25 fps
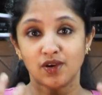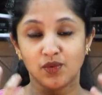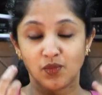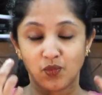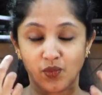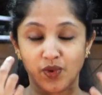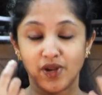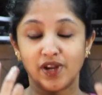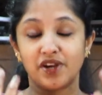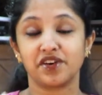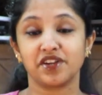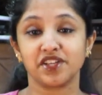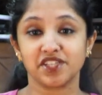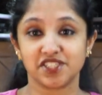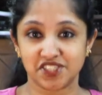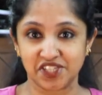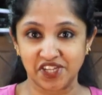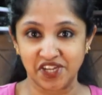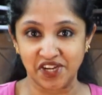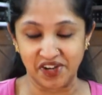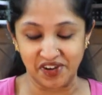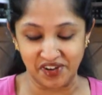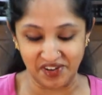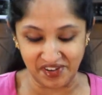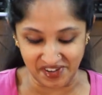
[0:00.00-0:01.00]
very
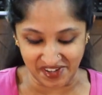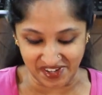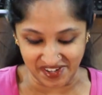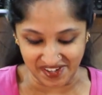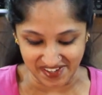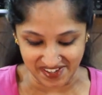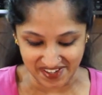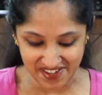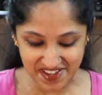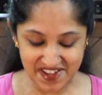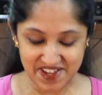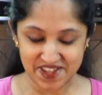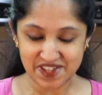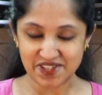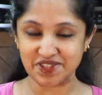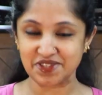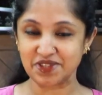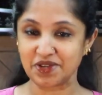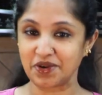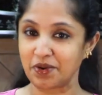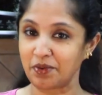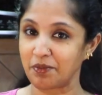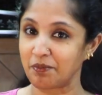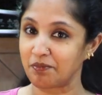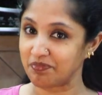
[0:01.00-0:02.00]
teary.
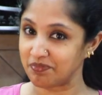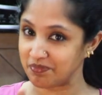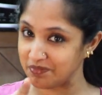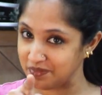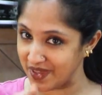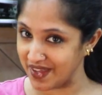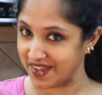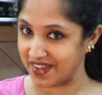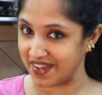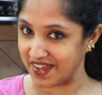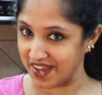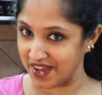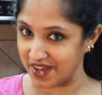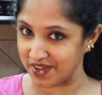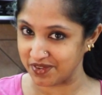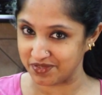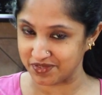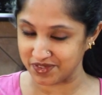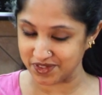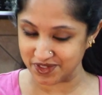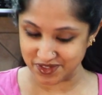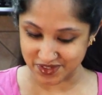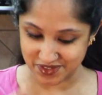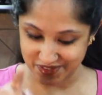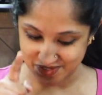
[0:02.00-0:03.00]
So be
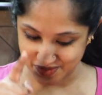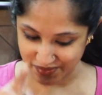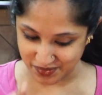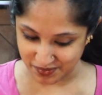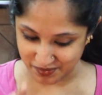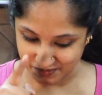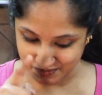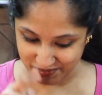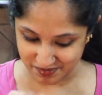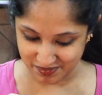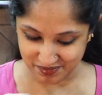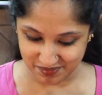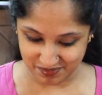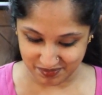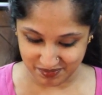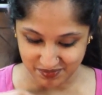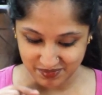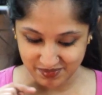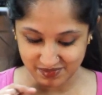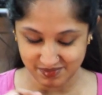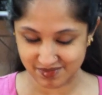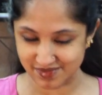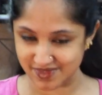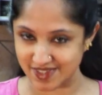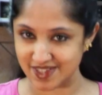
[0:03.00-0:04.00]
careful. Don't
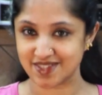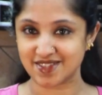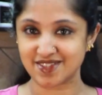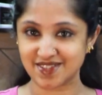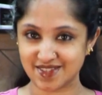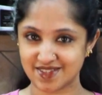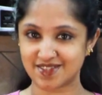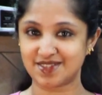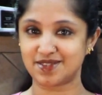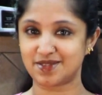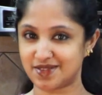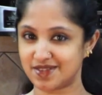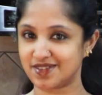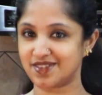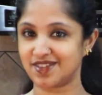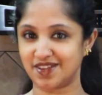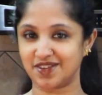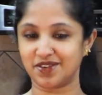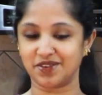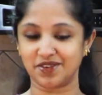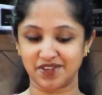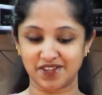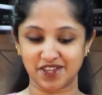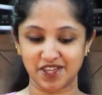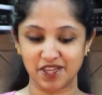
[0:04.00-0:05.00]
just,
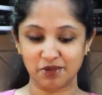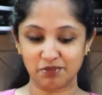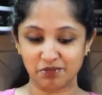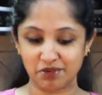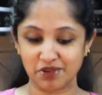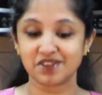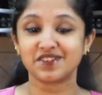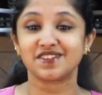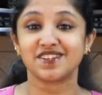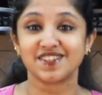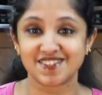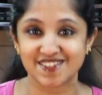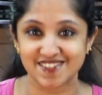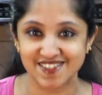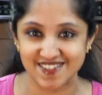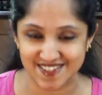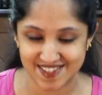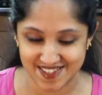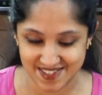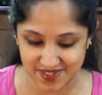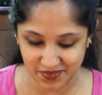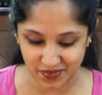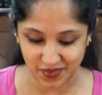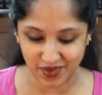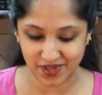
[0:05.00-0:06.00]
keep your
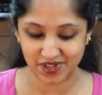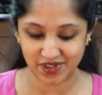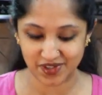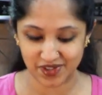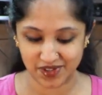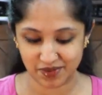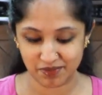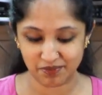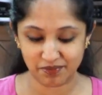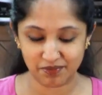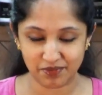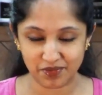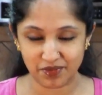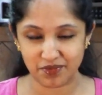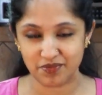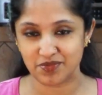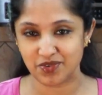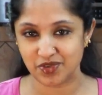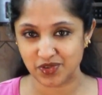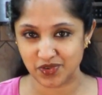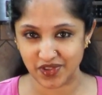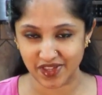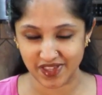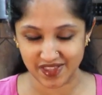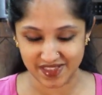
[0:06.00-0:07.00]
distance when you're
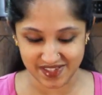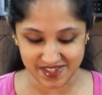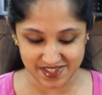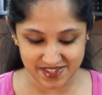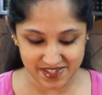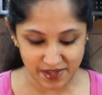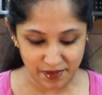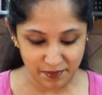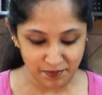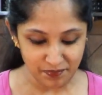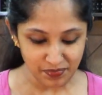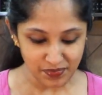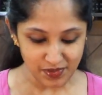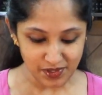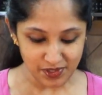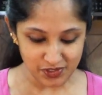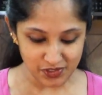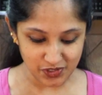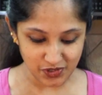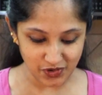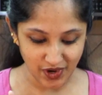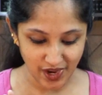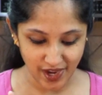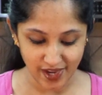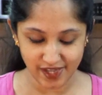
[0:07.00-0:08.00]
doing this.
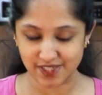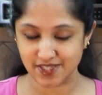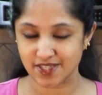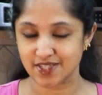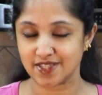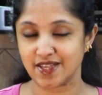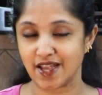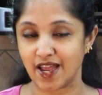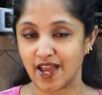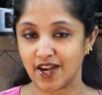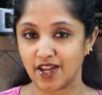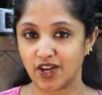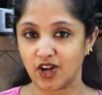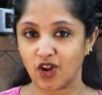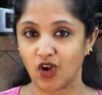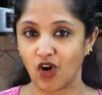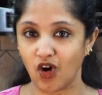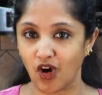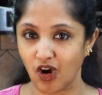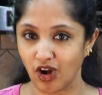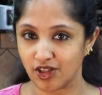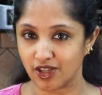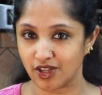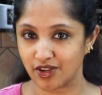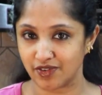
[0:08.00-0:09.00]
So I just added
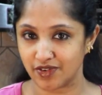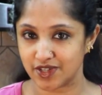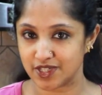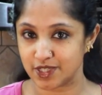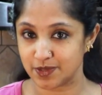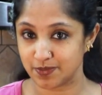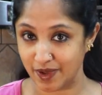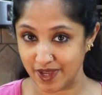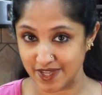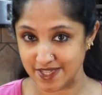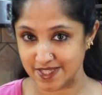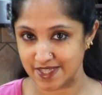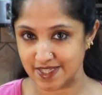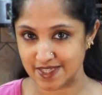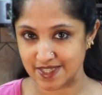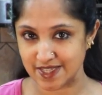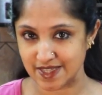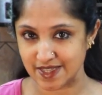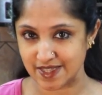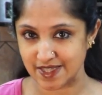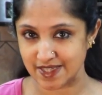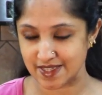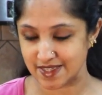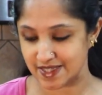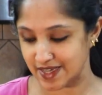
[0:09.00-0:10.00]
all our spices
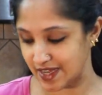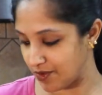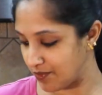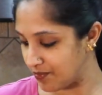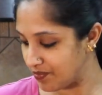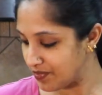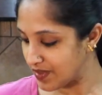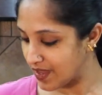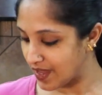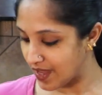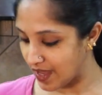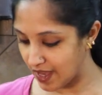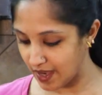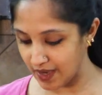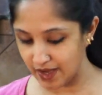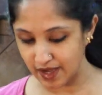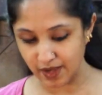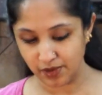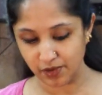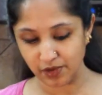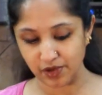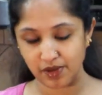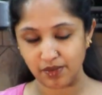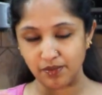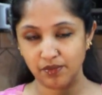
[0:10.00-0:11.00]
in this now. And
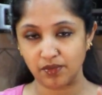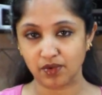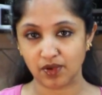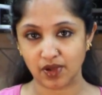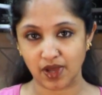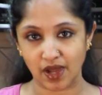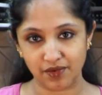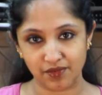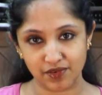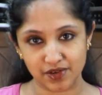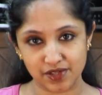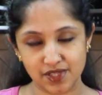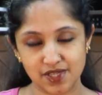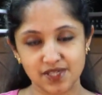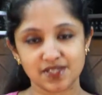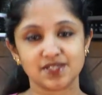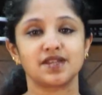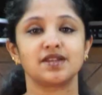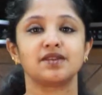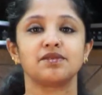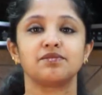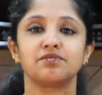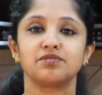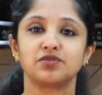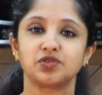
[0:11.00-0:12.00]
I'm going to cover this
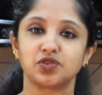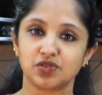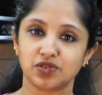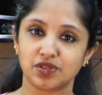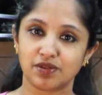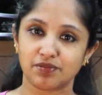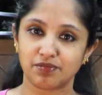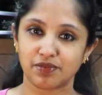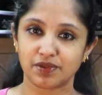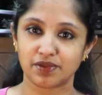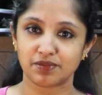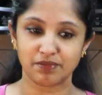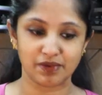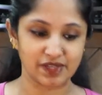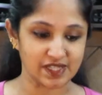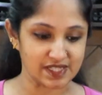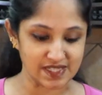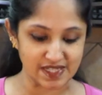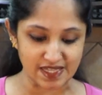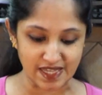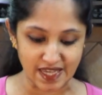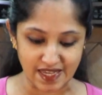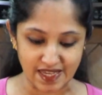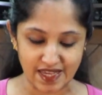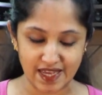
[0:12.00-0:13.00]
and do the
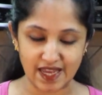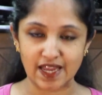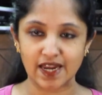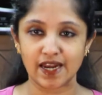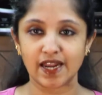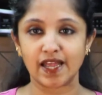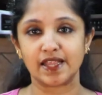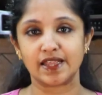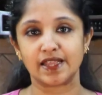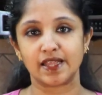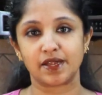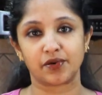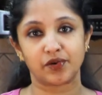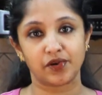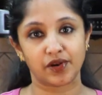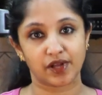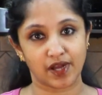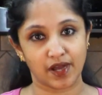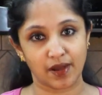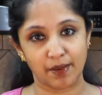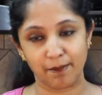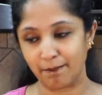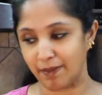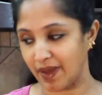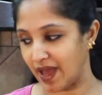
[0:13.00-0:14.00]
mixing again. And then I'm going to
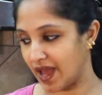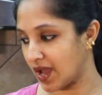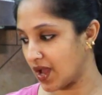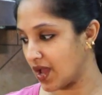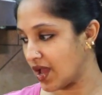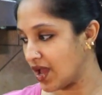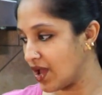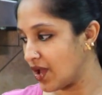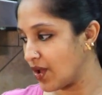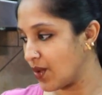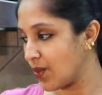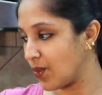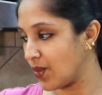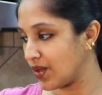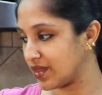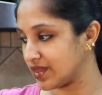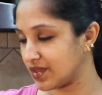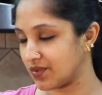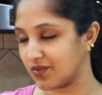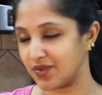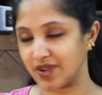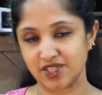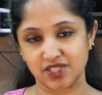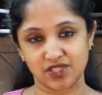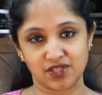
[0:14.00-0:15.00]
come back with
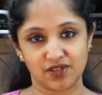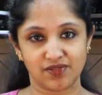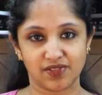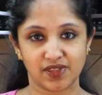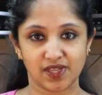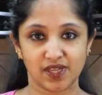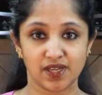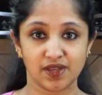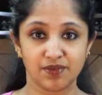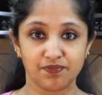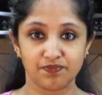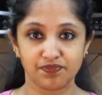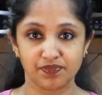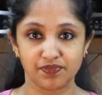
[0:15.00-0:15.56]
the rest of the